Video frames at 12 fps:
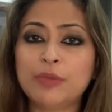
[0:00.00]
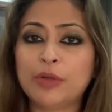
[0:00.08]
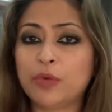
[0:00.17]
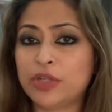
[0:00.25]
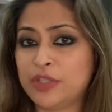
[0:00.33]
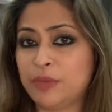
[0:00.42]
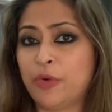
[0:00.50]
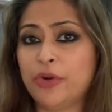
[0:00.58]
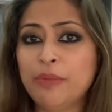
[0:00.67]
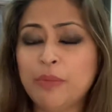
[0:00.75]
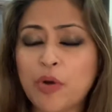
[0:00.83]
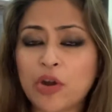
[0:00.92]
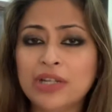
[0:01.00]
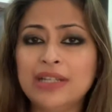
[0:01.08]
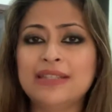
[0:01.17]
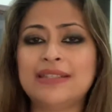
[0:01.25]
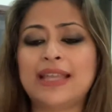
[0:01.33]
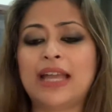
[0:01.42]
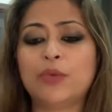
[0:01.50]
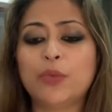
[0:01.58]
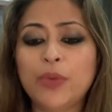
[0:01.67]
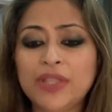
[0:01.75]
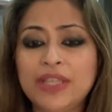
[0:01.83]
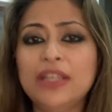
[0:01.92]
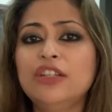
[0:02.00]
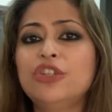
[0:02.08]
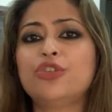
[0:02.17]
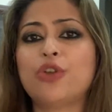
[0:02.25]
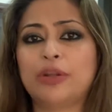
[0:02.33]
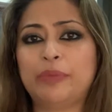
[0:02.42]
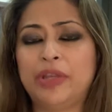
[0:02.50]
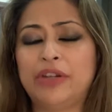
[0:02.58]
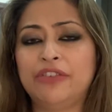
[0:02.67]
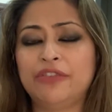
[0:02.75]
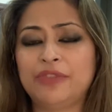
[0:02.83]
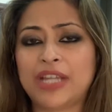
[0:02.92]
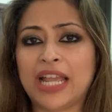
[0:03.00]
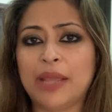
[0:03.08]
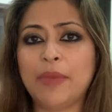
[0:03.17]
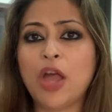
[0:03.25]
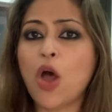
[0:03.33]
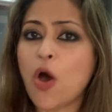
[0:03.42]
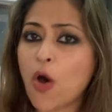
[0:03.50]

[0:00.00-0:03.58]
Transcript: But what is more important is that within a short period of time,